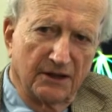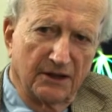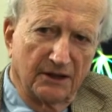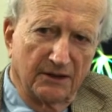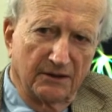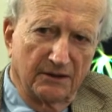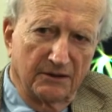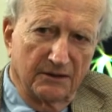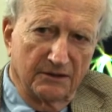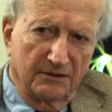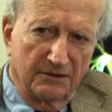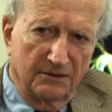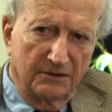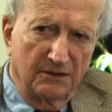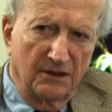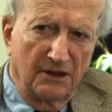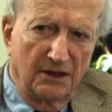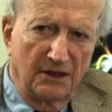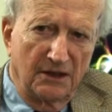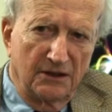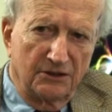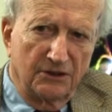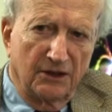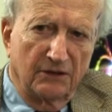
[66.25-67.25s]
area
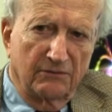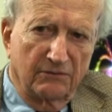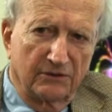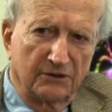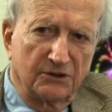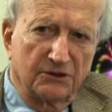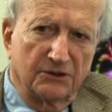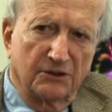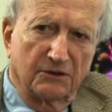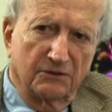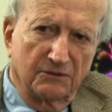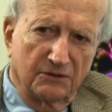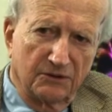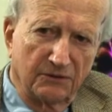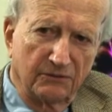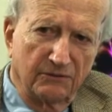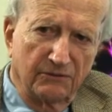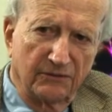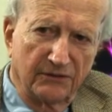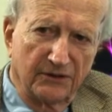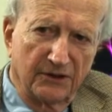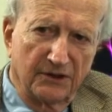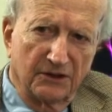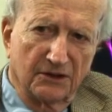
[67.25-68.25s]
generally show
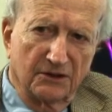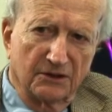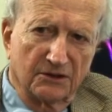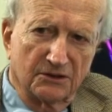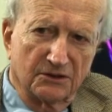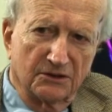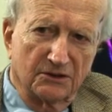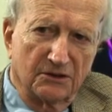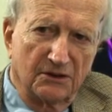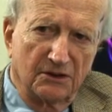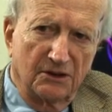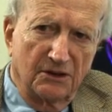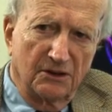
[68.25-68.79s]
two things.